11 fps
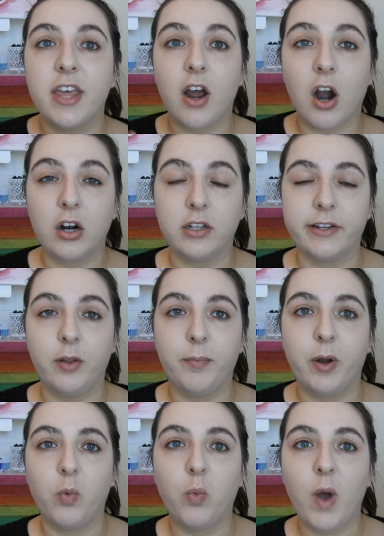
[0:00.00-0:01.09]
they are a little
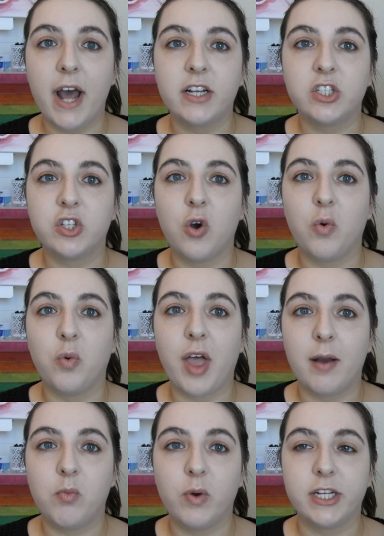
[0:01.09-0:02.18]
bit wet, so
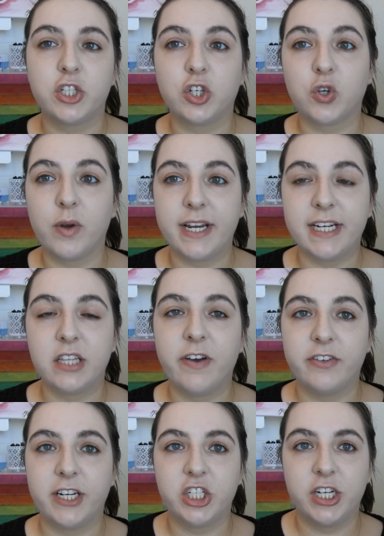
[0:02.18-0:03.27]
that moisture going into the
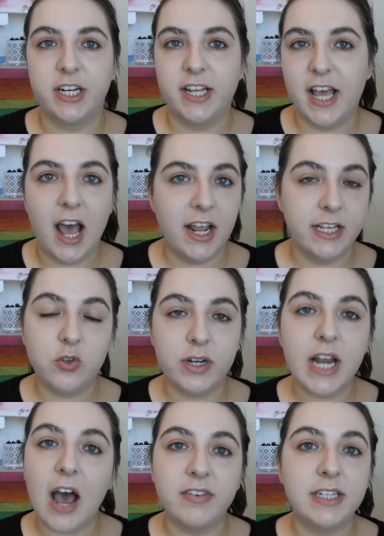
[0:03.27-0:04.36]
foundation is
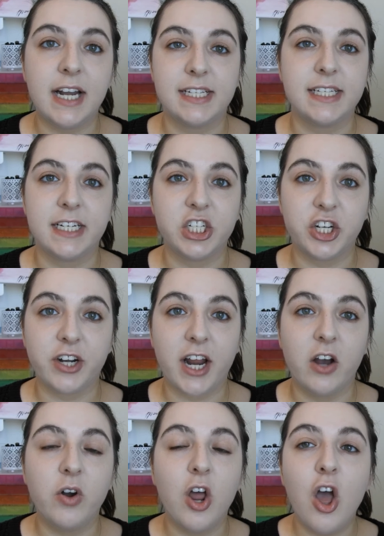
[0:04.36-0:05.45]
going to have a tendency to sheer
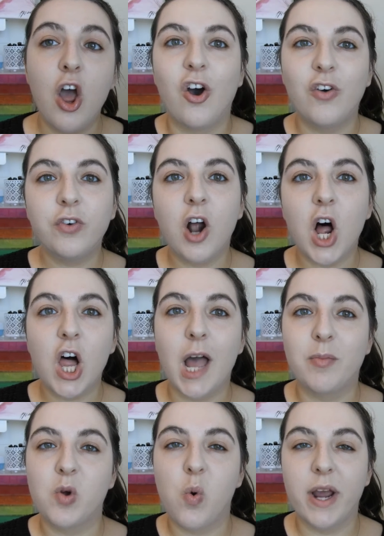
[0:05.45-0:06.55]
out. Overall,
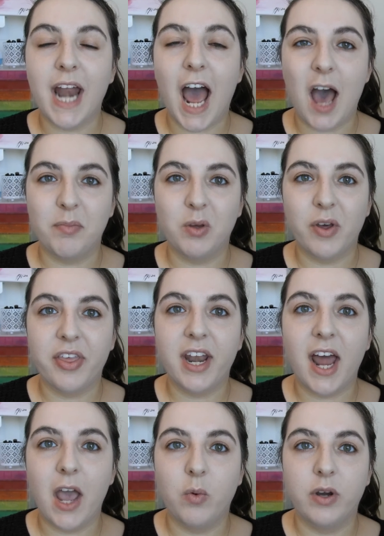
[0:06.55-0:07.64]
I'm quite happy with
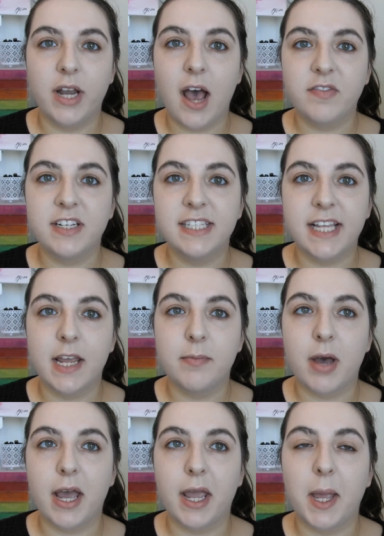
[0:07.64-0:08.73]
it. I would have to say
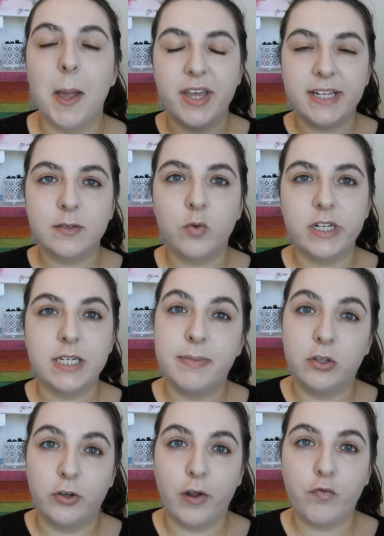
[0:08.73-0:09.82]
my things I'm going to
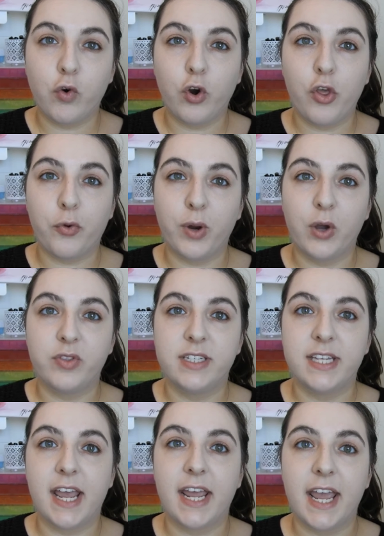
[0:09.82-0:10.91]
be looking for throughout the
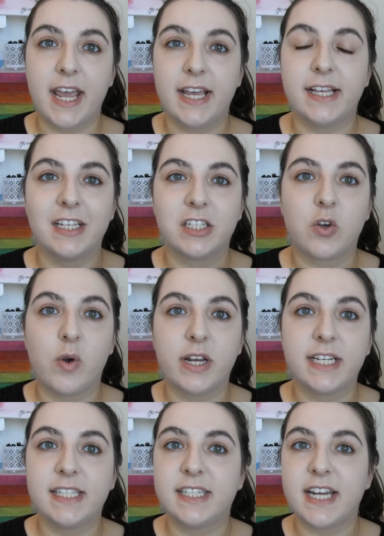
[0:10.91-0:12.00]
day is it going
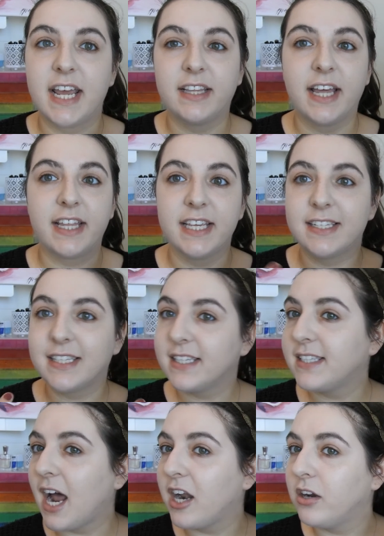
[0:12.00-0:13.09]
to stay like this
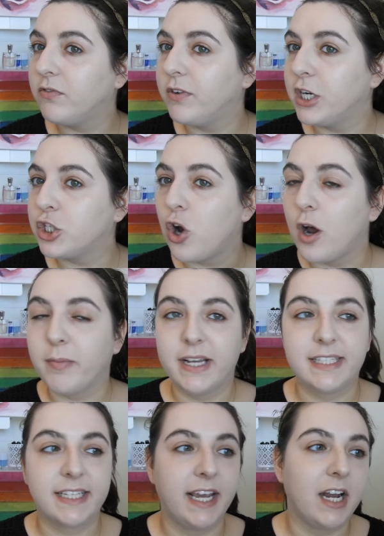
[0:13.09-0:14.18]
satin finish on my
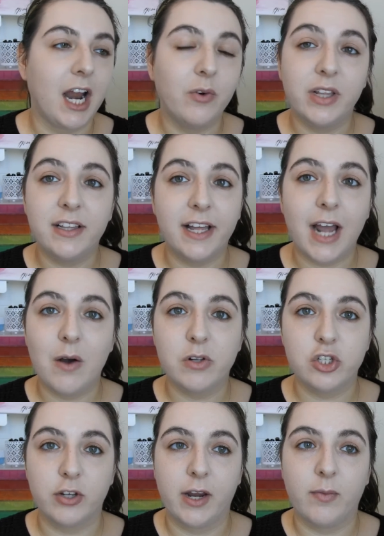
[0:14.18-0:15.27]
skin. I really like how
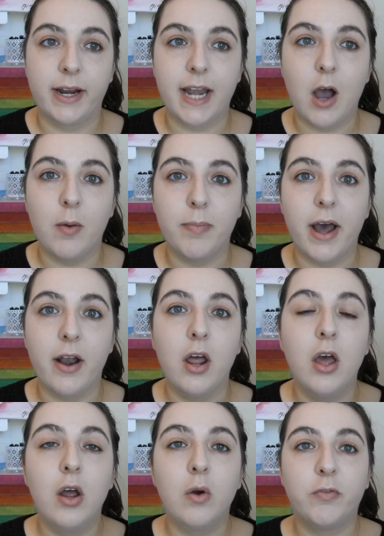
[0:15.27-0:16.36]
it's looking right now, but
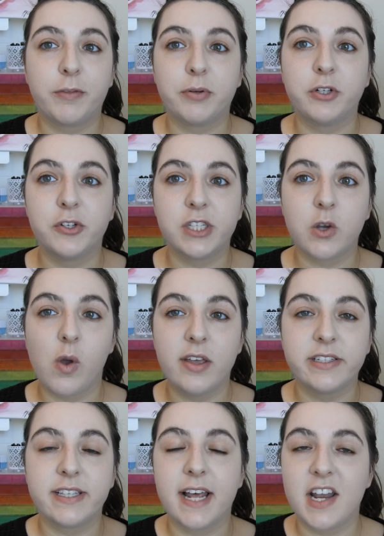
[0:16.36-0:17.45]
with producing
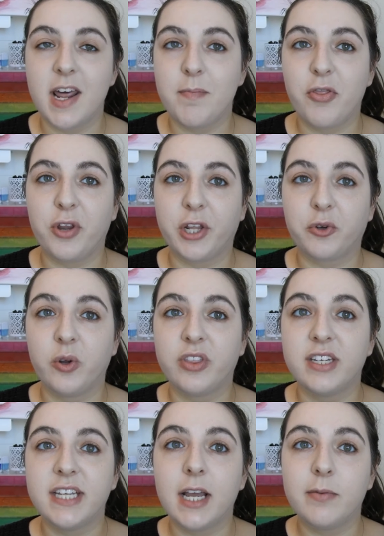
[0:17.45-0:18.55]
oils and that type of thing
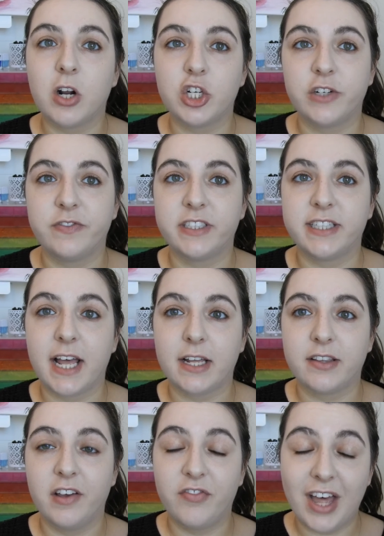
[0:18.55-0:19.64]
throughout the day, I'm not sure
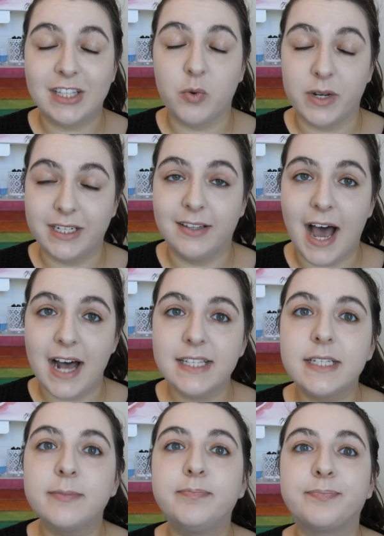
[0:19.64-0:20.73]
if that's going to
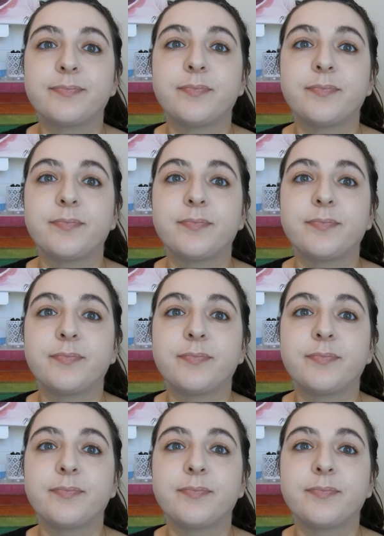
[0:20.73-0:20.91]
last.